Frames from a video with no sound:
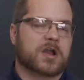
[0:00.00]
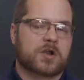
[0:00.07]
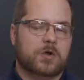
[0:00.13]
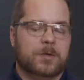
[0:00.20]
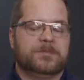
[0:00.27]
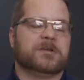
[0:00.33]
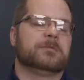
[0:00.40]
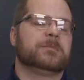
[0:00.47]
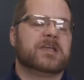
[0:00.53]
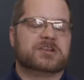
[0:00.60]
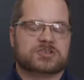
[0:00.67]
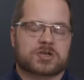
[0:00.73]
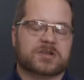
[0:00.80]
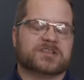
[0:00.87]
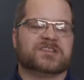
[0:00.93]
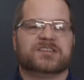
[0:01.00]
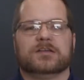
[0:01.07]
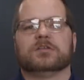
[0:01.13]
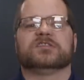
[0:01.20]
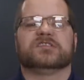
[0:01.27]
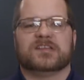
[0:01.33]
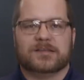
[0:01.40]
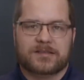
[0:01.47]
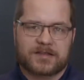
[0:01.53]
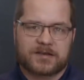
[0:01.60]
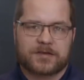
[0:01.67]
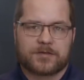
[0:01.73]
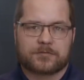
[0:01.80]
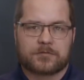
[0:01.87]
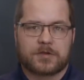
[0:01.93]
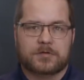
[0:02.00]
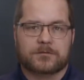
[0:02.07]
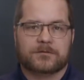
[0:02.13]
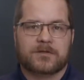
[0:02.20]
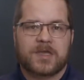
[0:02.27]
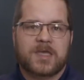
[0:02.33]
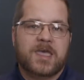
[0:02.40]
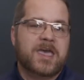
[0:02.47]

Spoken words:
Go up there and make sure it's still sealing to the roof.